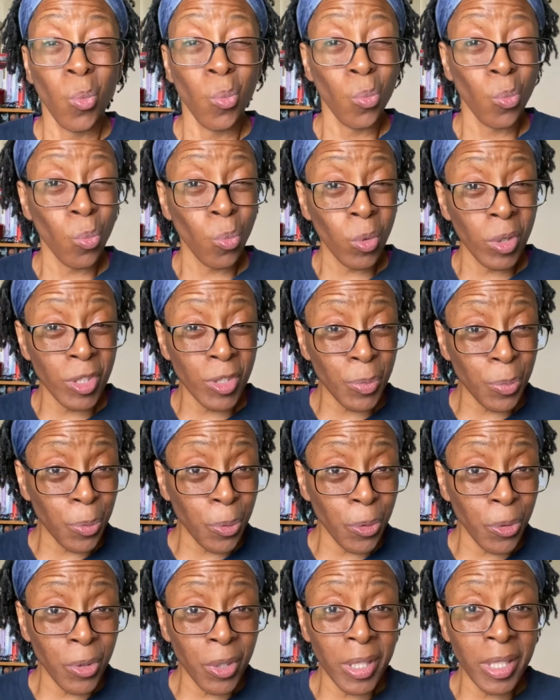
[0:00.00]
was
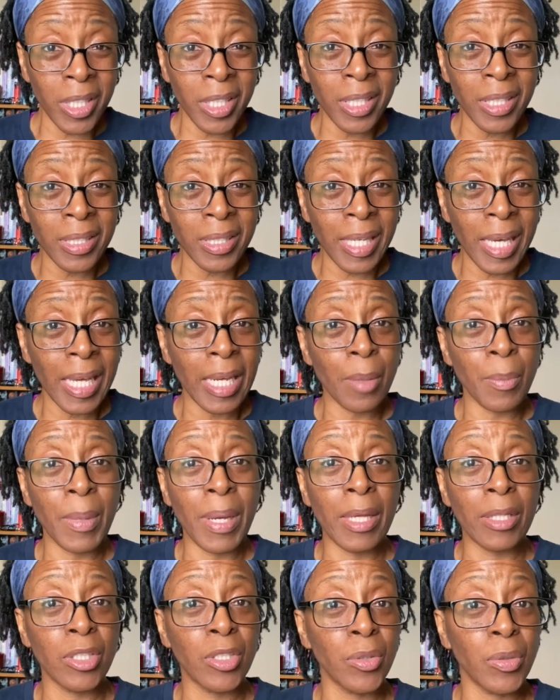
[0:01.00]
pretty
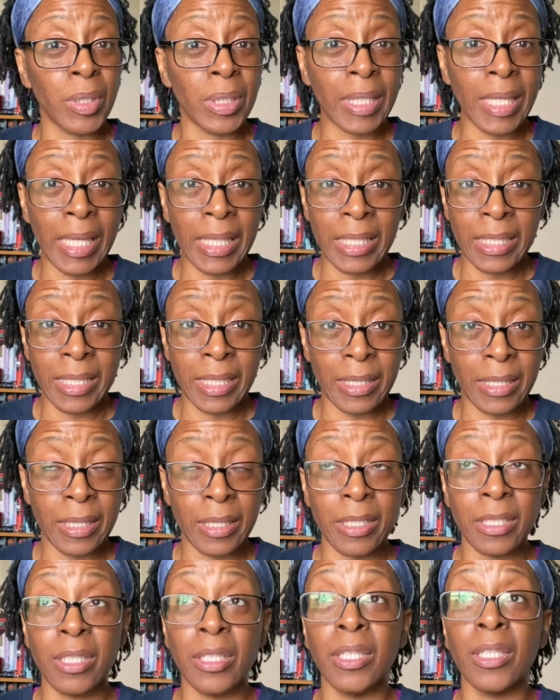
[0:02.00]
tantamount to a death
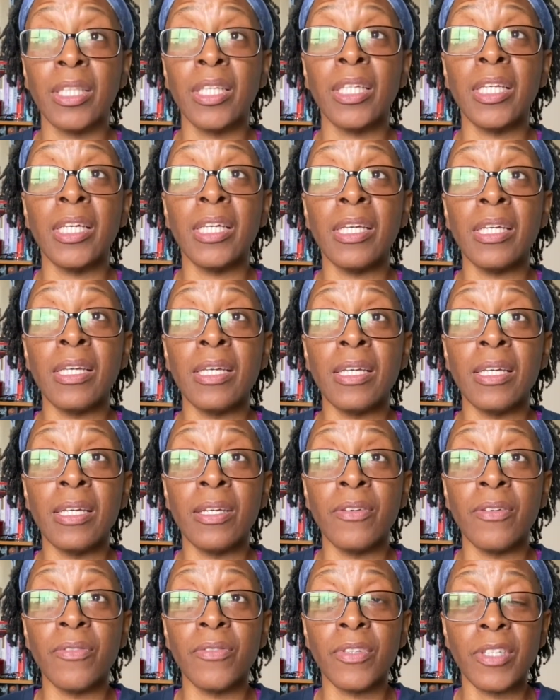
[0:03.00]
sentence.
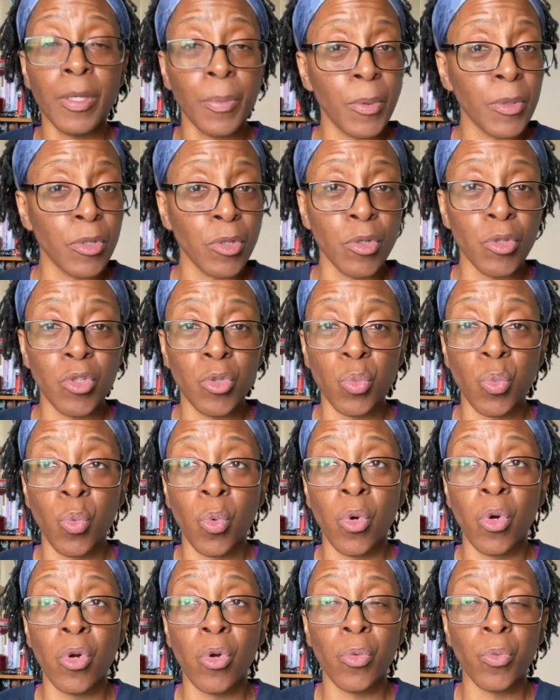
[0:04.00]
The temperatures
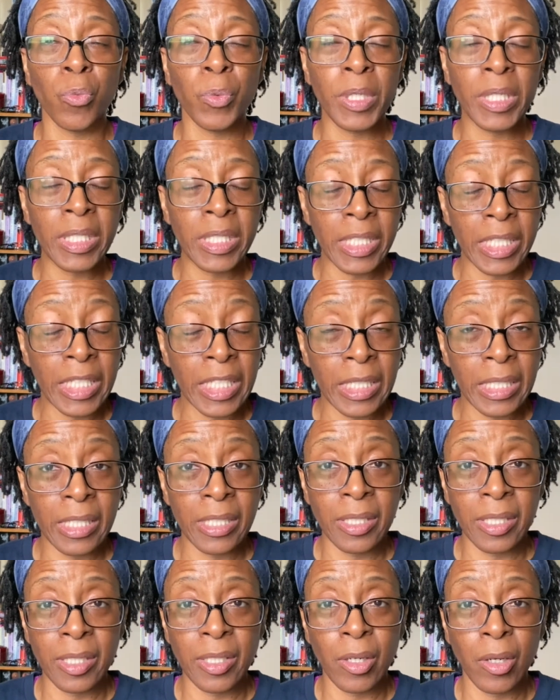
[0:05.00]
were
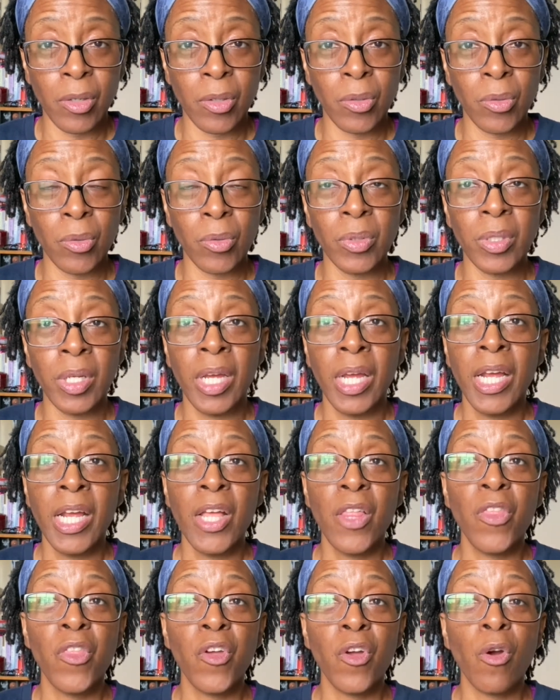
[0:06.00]
ridiculously cold.
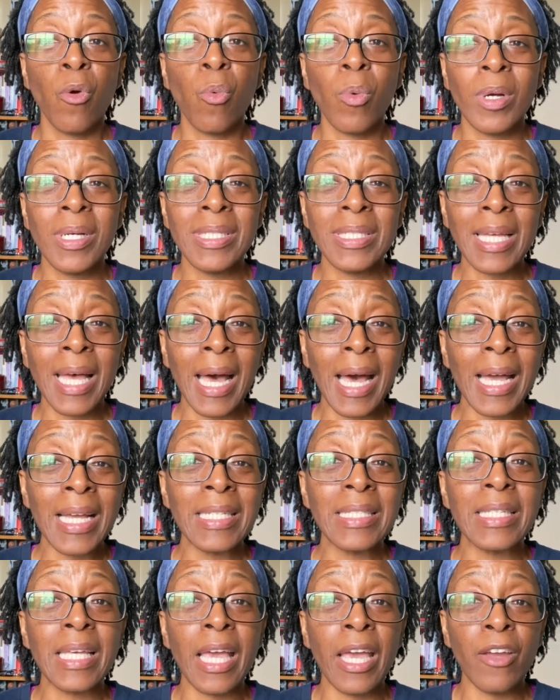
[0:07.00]
There was
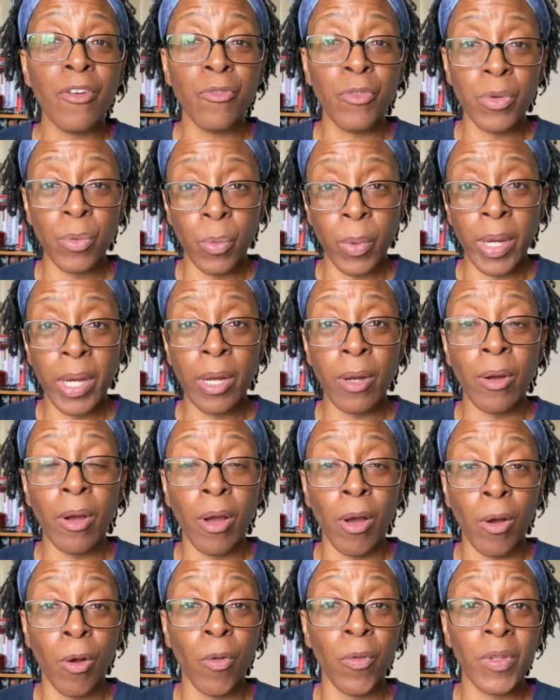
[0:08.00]
ice everywhere
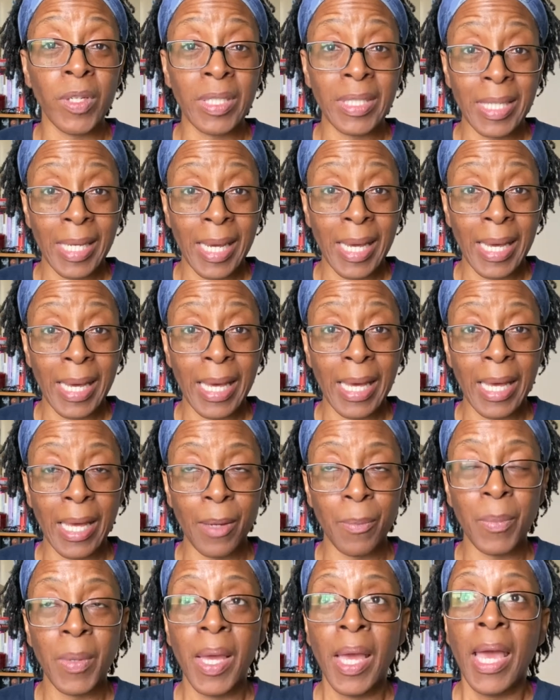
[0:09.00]
all the
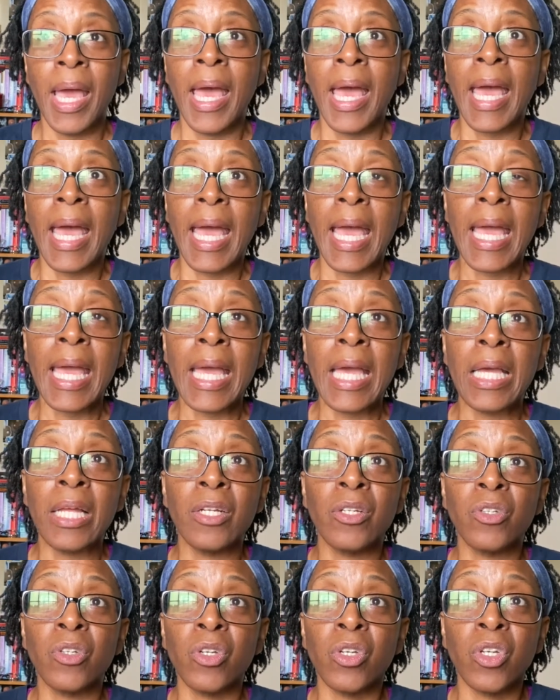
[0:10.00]
time.
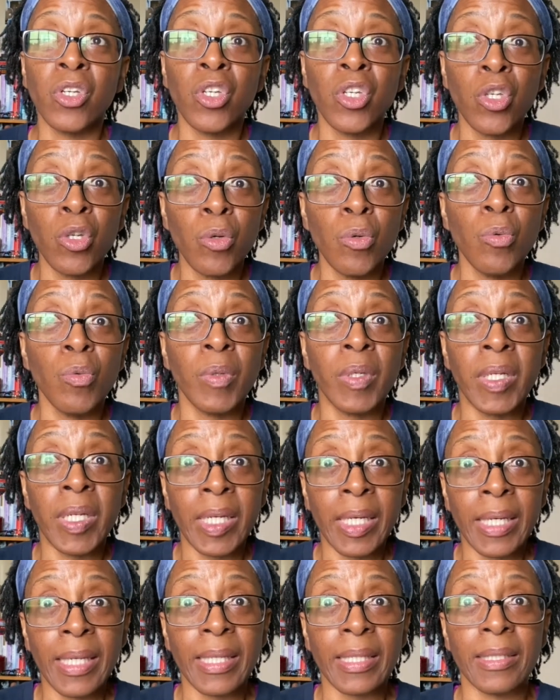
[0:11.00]
And you
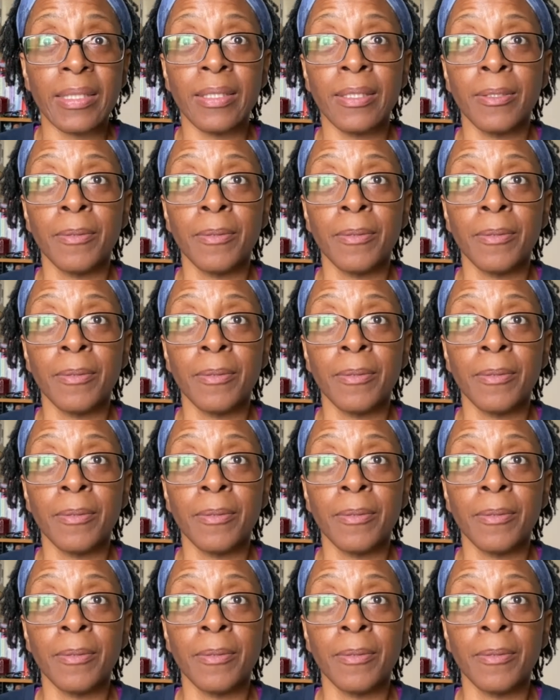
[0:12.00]
get